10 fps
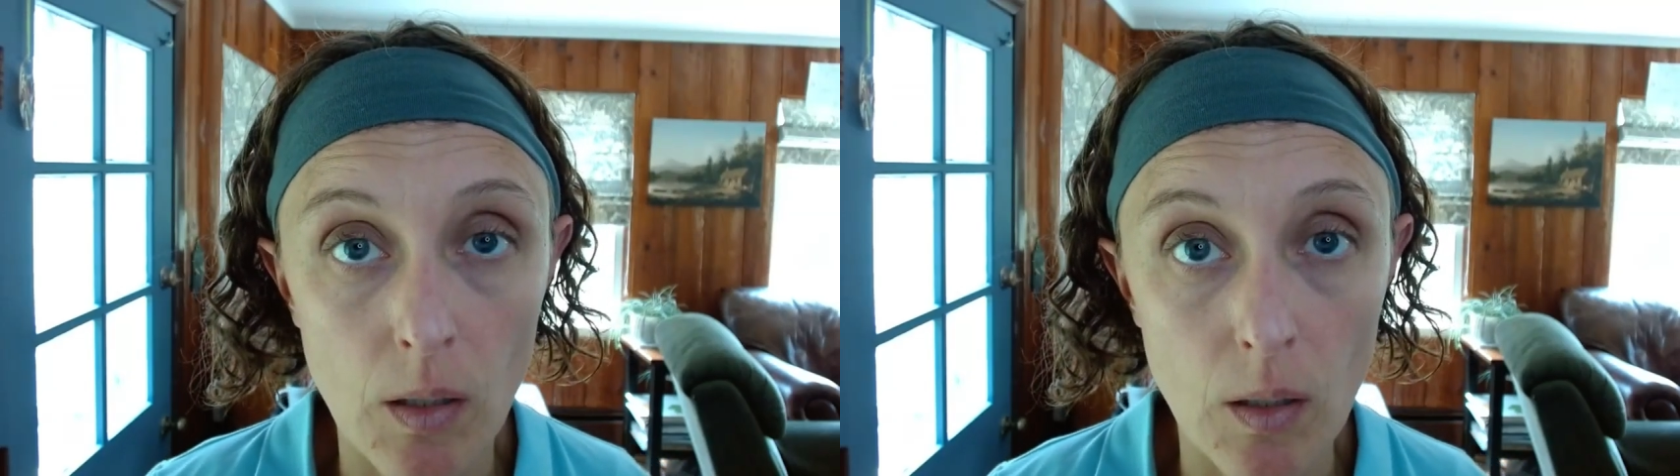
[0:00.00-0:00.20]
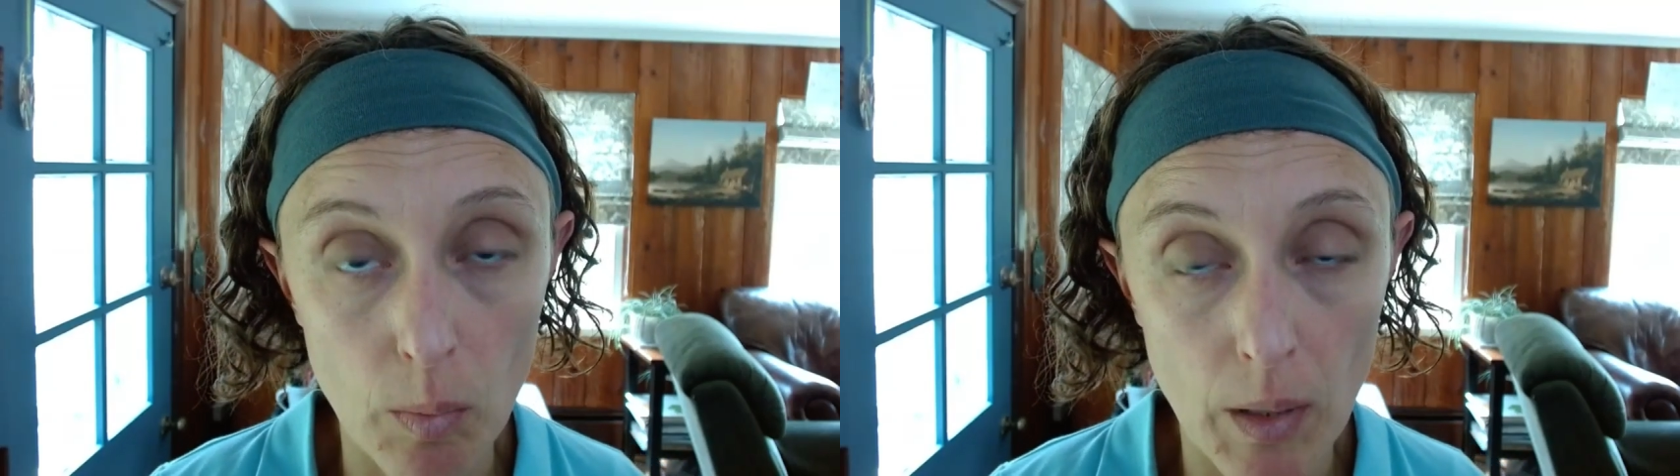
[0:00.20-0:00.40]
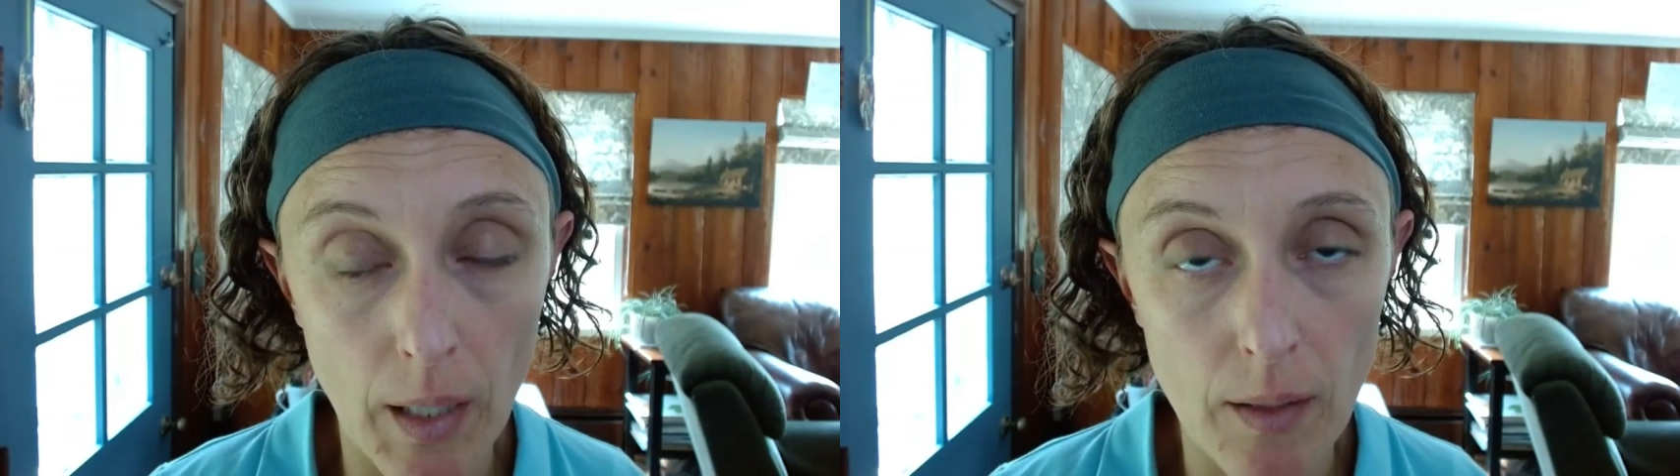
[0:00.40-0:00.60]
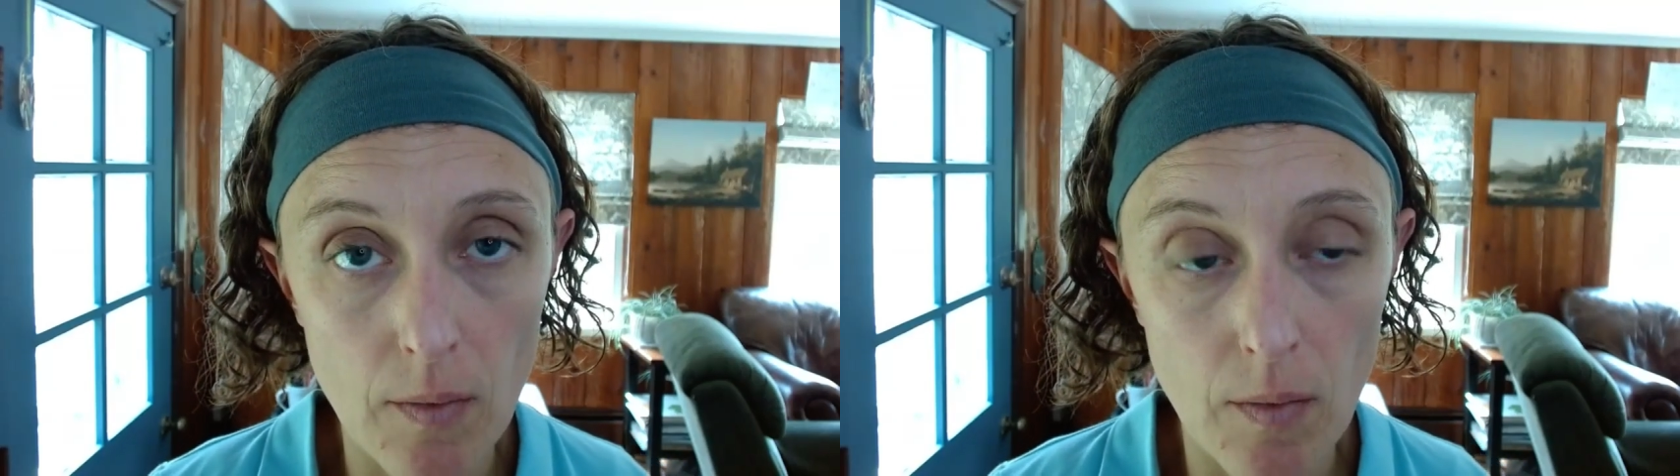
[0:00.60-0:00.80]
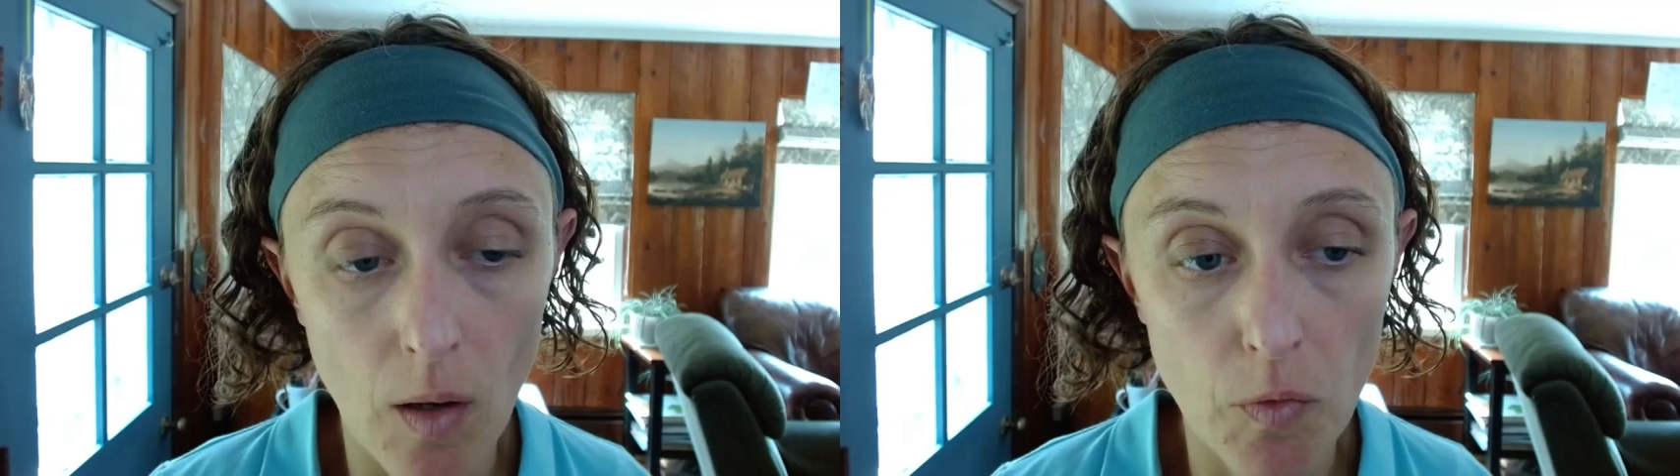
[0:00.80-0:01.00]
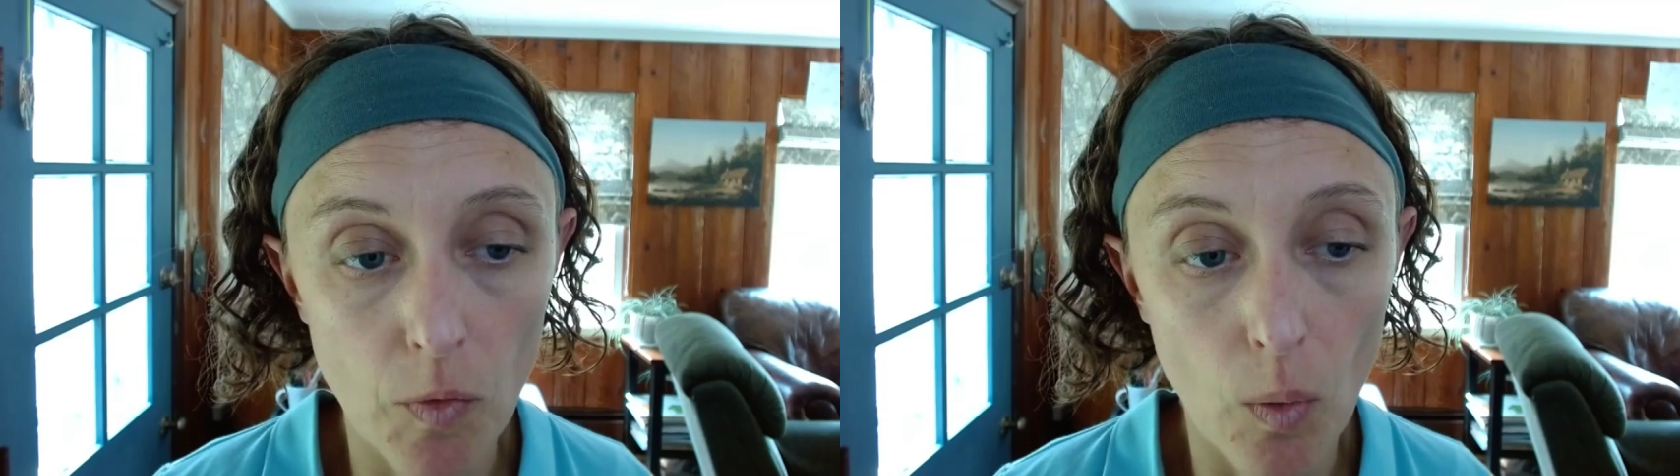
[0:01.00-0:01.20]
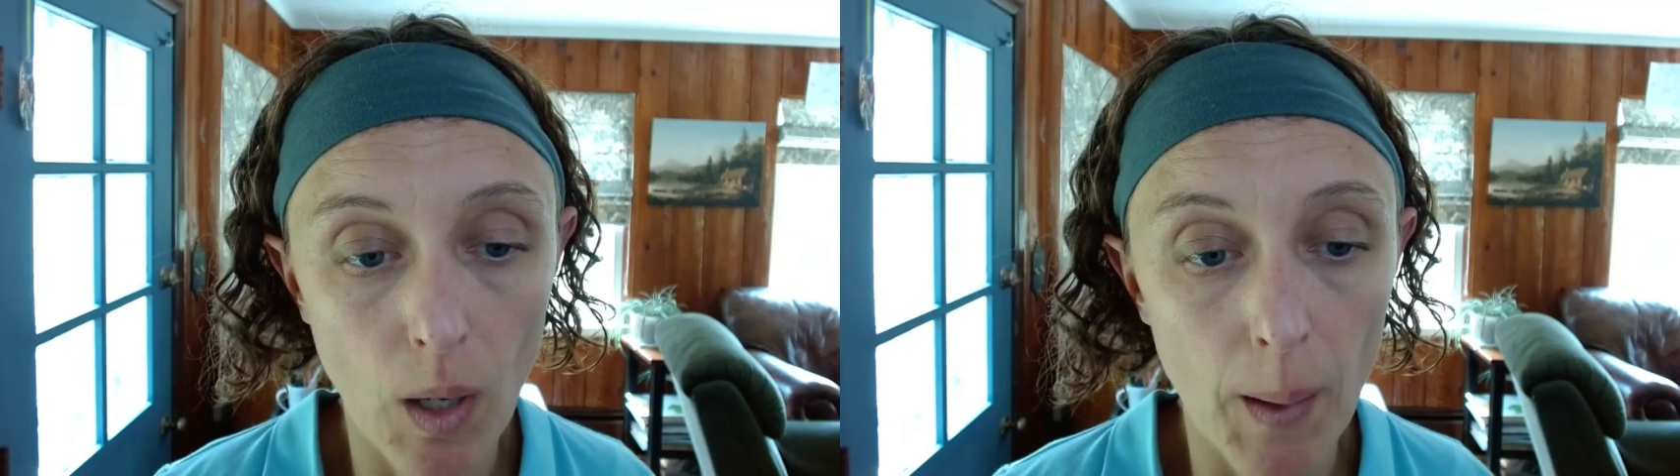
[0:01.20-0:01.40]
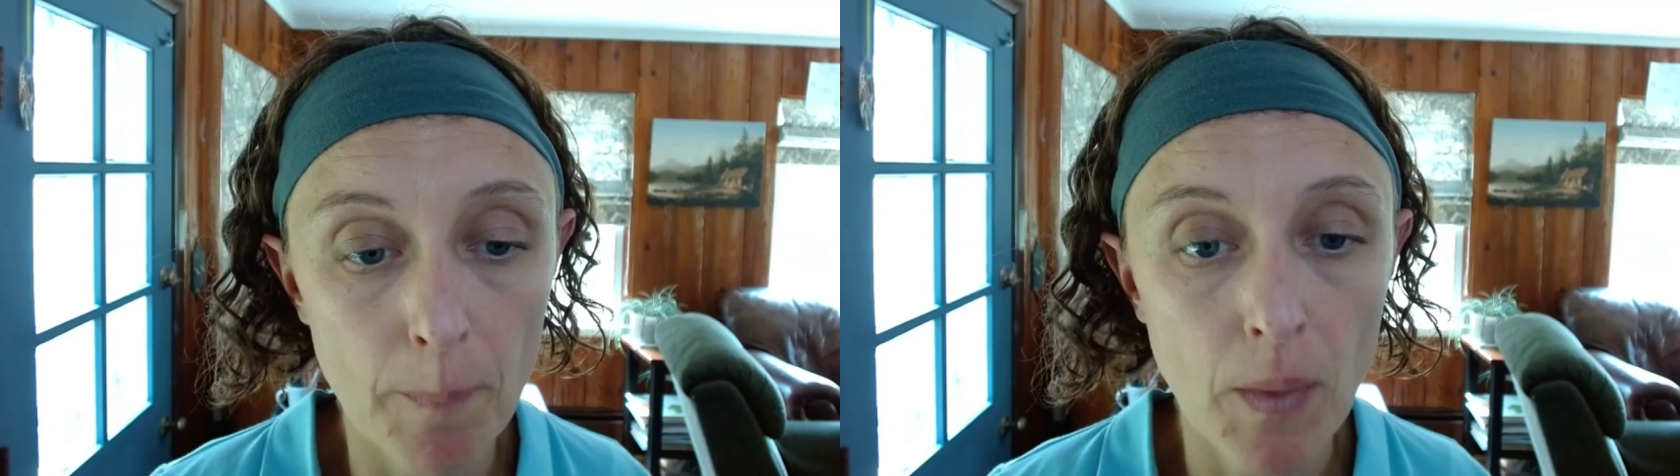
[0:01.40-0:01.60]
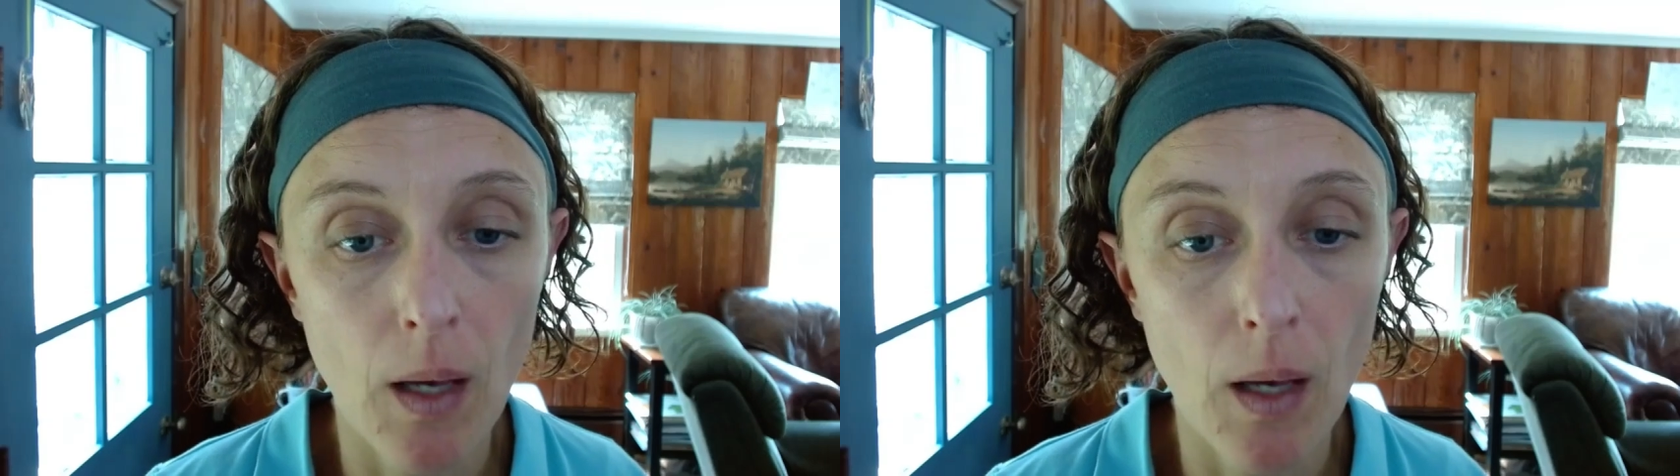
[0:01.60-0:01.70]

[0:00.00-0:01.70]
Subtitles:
compliance stuff, okay?